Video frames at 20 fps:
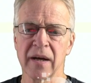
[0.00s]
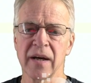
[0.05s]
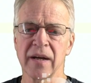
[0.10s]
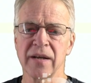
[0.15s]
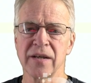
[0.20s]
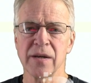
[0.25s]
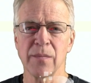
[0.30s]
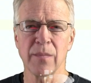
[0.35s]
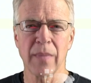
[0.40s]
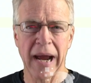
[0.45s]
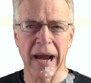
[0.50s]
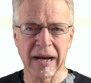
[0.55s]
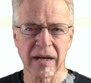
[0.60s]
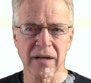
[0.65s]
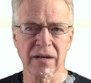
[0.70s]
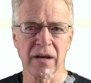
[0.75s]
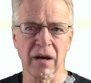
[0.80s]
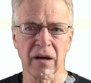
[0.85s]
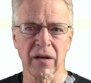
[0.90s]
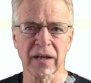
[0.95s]
domain
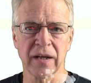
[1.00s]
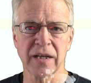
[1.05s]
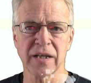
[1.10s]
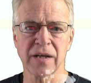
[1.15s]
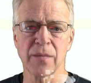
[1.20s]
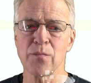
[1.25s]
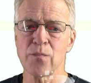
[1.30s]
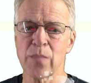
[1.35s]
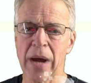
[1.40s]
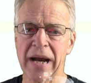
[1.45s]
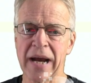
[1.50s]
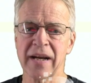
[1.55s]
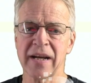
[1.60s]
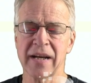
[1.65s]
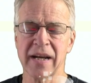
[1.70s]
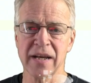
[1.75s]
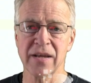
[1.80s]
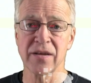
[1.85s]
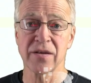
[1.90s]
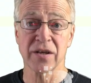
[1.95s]
knowledge embedded
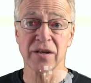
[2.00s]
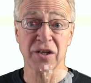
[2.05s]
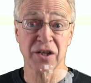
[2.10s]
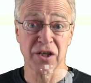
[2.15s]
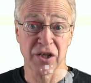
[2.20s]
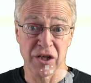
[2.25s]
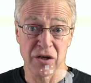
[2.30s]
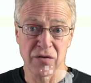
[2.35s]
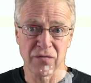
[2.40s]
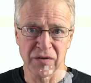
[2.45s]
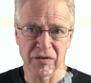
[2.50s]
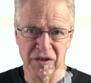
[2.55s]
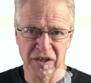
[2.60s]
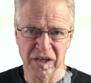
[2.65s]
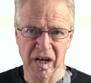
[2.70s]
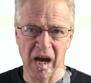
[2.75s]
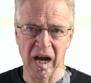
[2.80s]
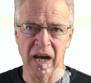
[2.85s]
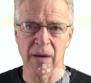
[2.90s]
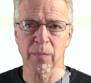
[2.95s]
in the student
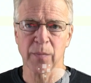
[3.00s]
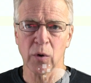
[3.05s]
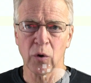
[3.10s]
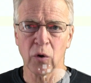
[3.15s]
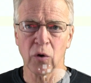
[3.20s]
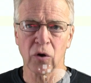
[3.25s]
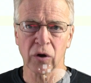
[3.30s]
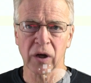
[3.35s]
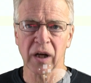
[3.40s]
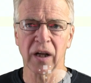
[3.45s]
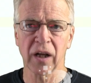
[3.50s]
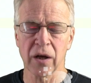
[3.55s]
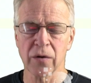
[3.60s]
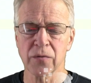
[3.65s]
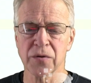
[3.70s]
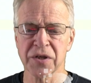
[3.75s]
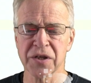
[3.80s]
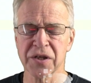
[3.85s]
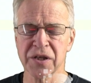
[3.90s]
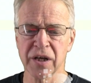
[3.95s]
type or
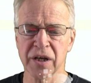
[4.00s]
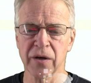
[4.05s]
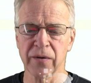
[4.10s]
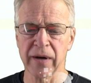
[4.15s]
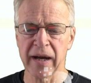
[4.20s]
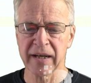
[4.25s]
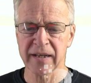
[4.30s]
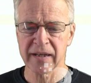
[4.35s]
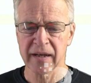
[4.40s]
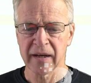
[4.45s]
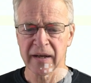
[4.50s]
close to it.